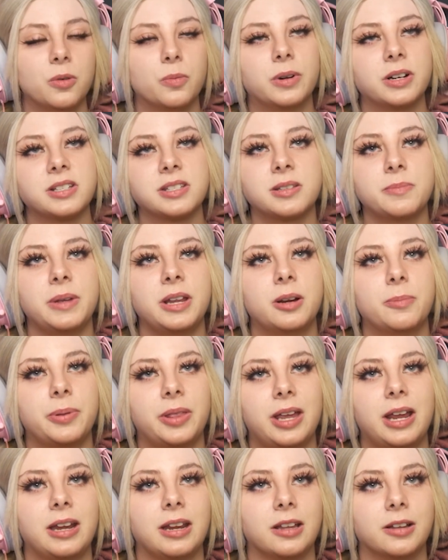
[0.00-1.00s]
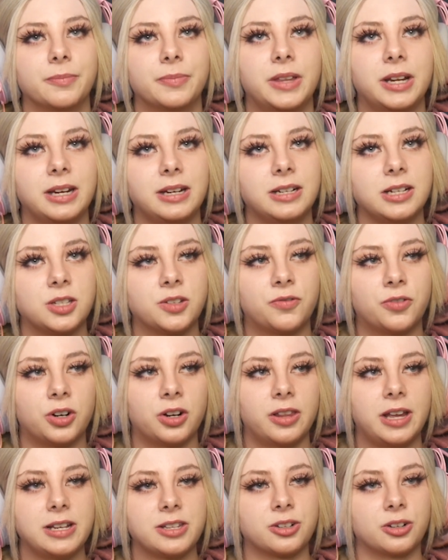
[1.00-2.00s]
What is the mayor planning? That he needs
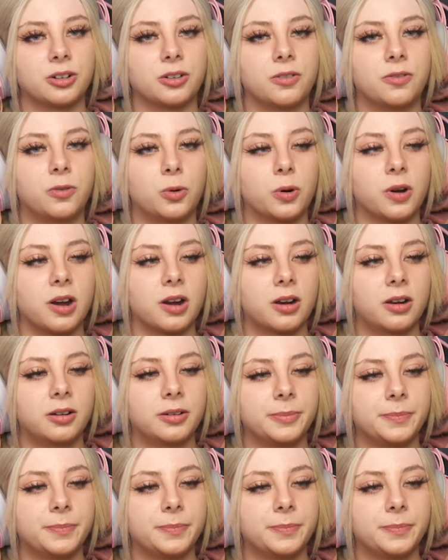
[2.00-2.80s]
fertilizer and a fork.